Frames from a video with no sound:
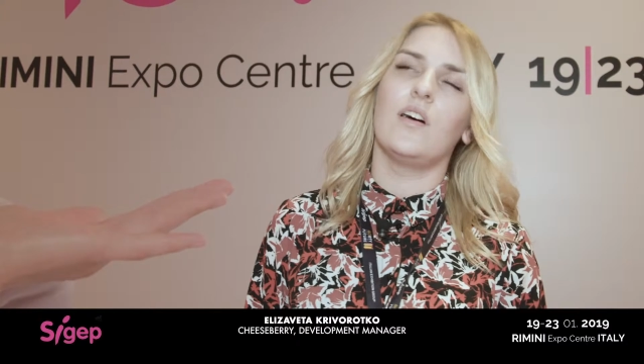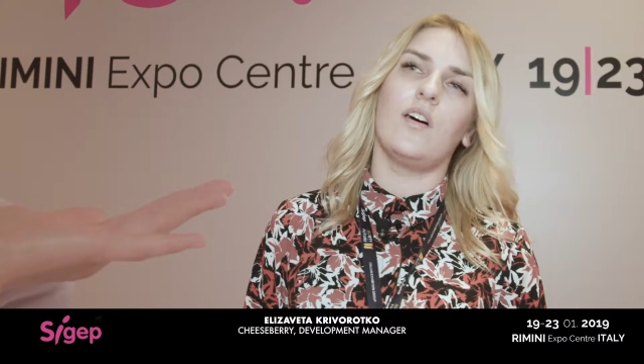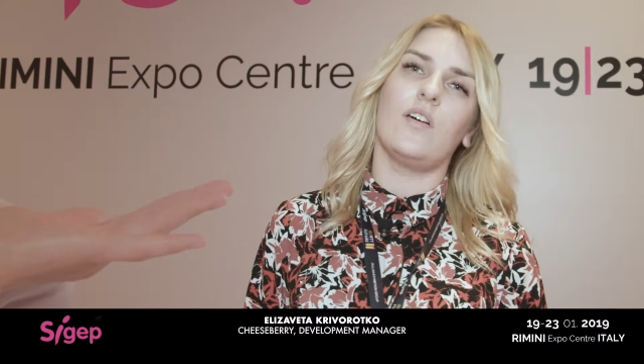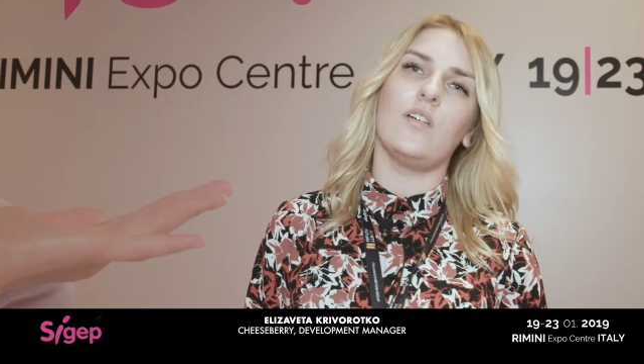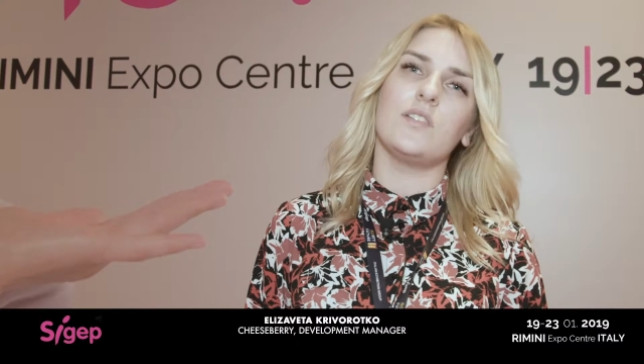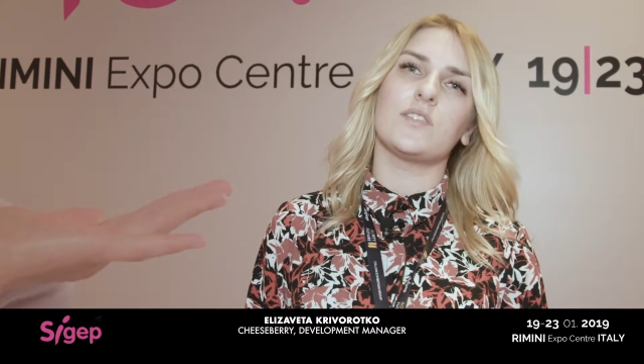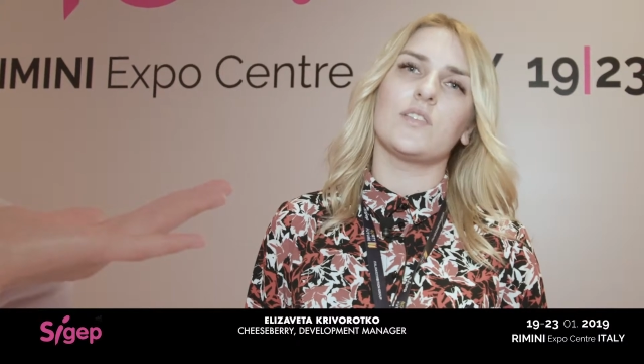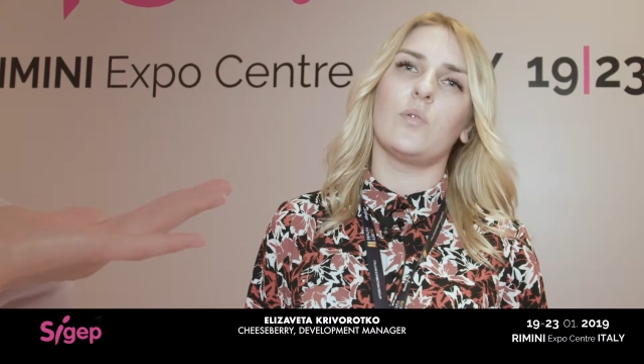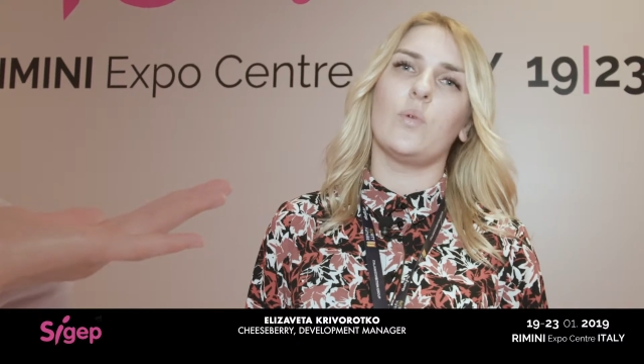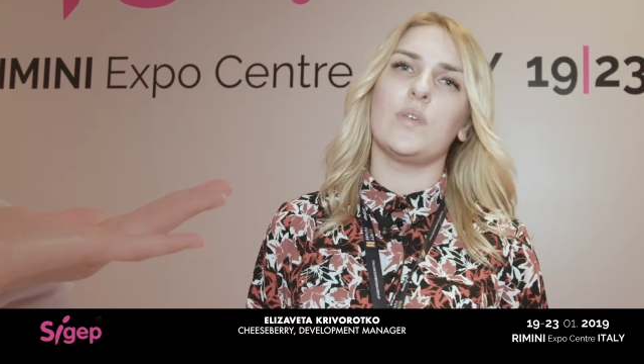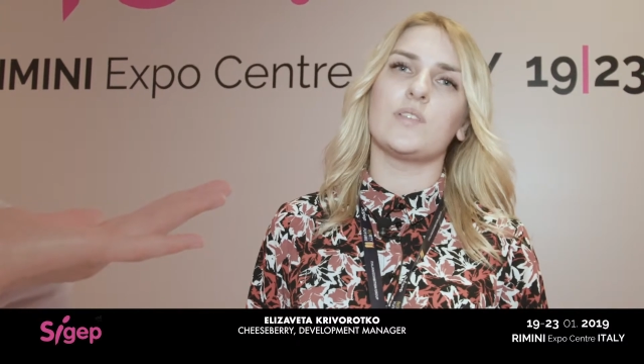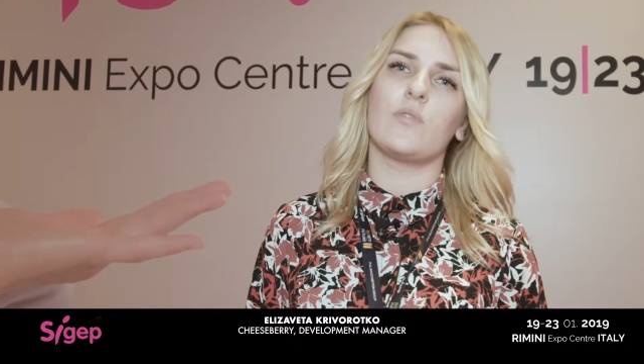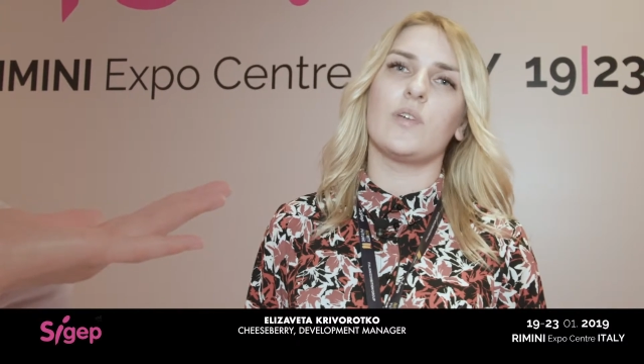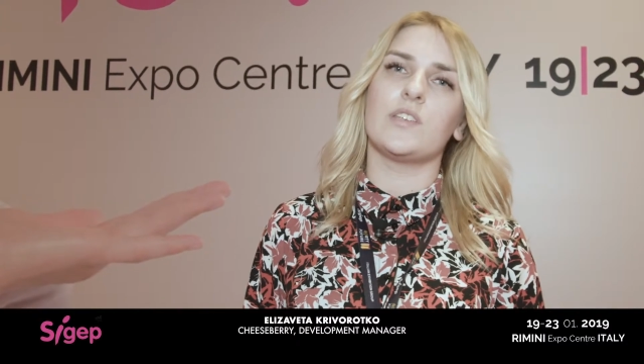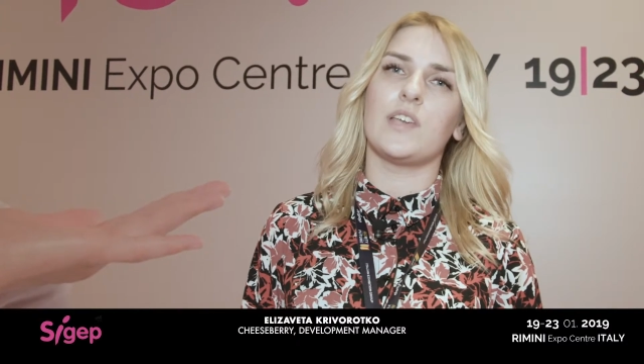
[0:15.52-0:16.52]
also
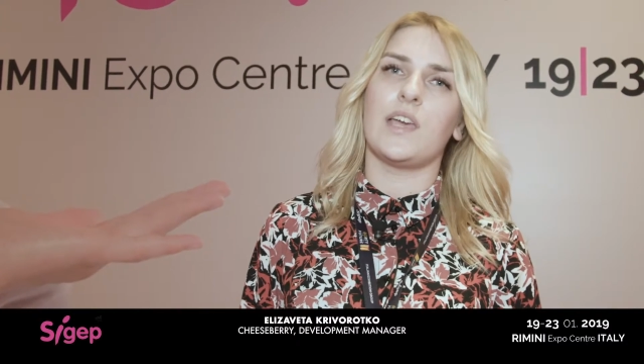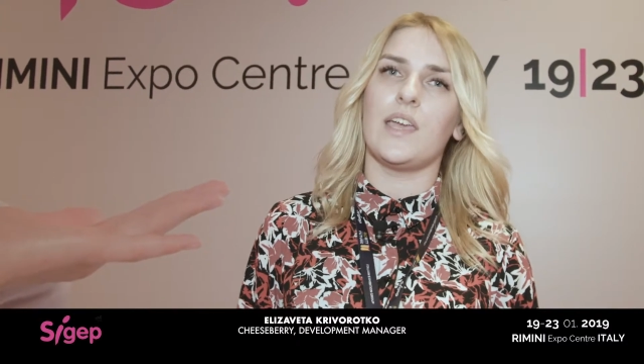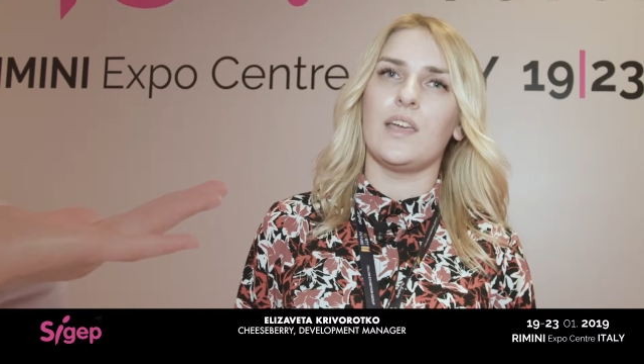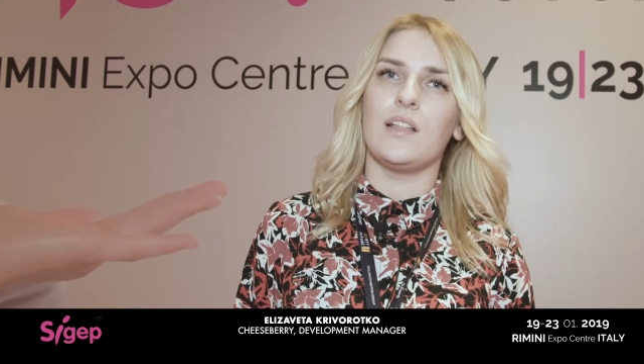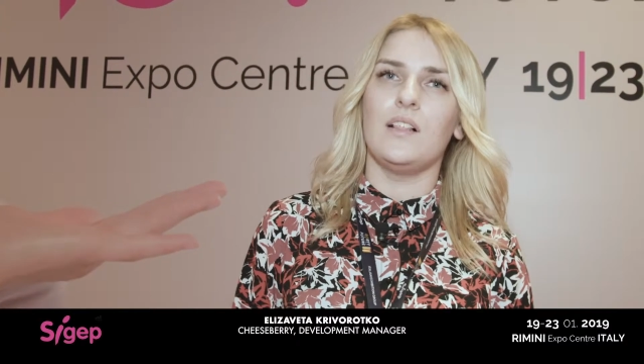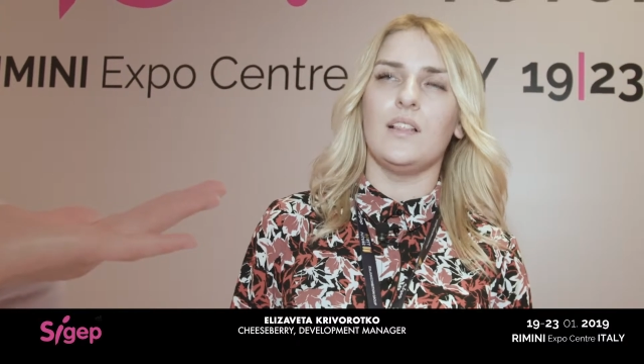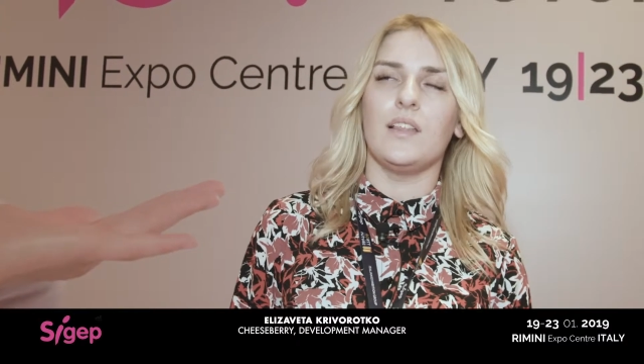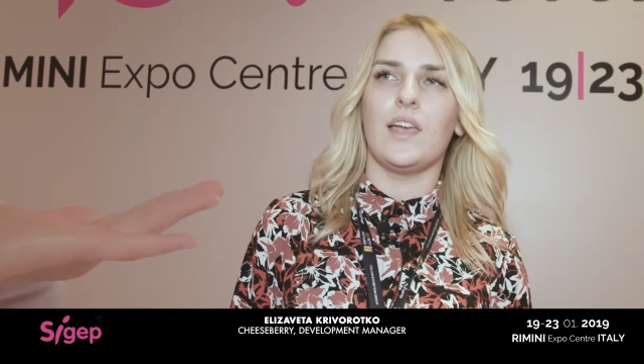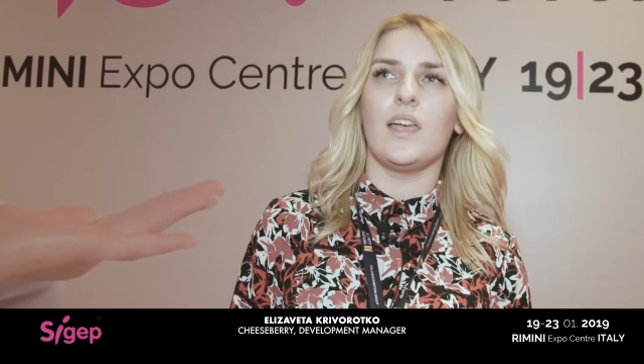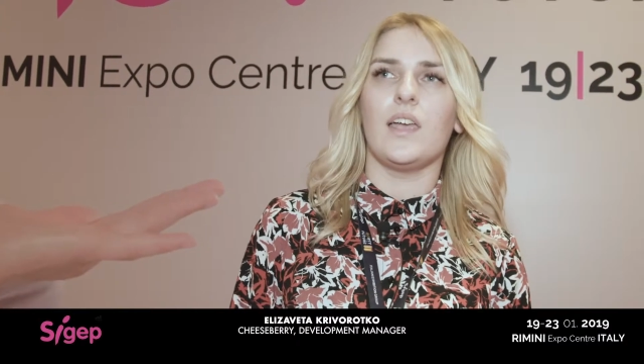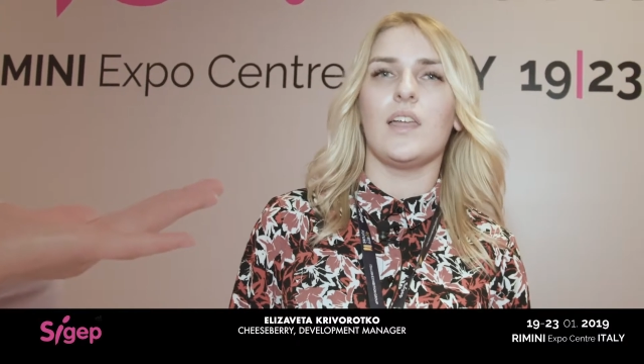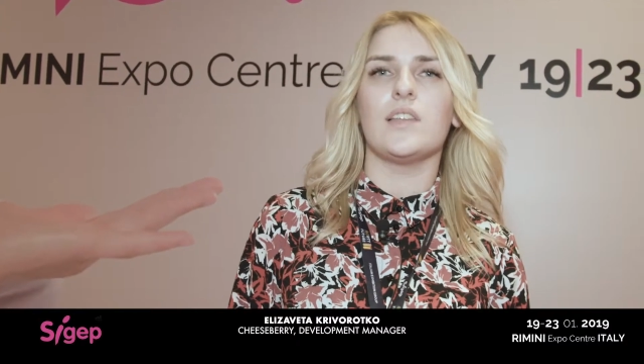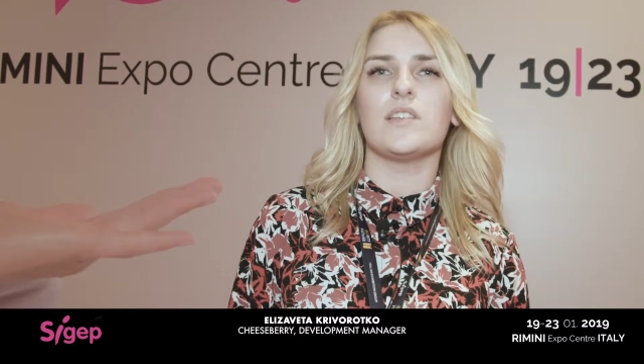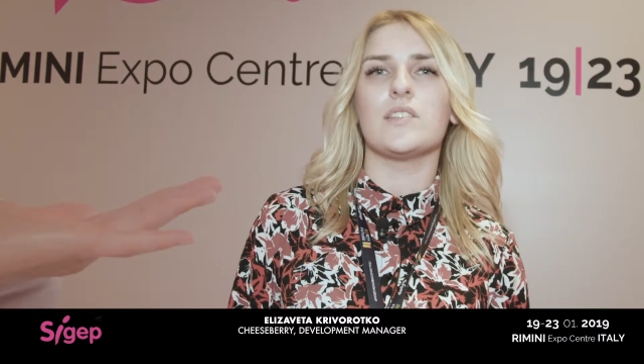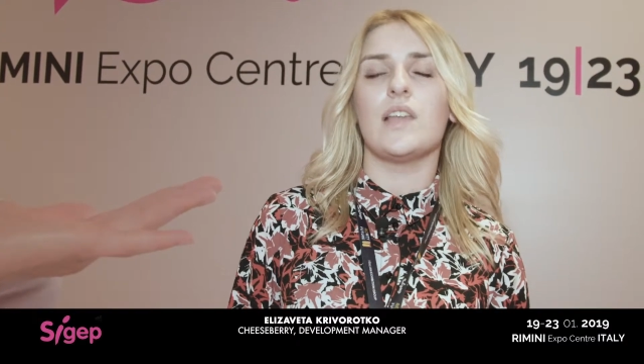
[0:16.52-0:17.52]
with retail
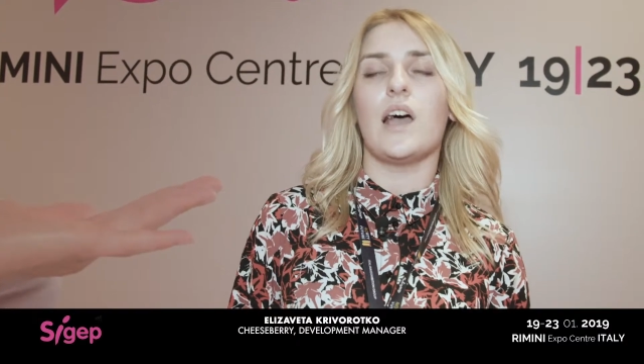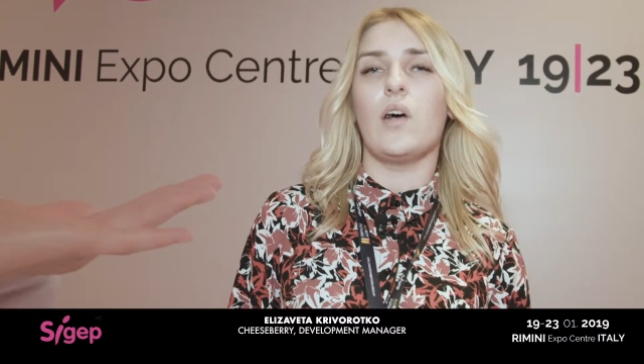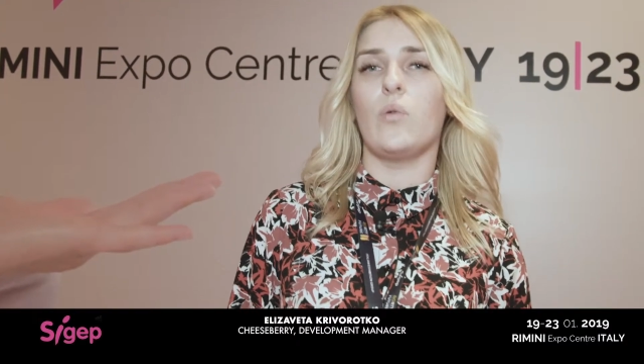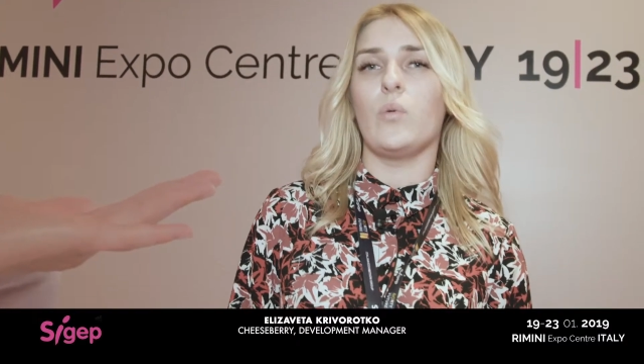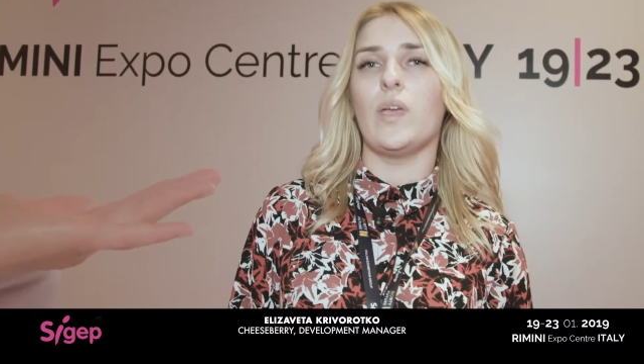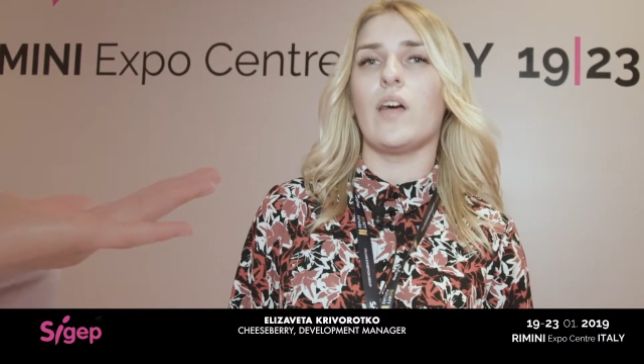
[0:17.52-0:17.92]
and now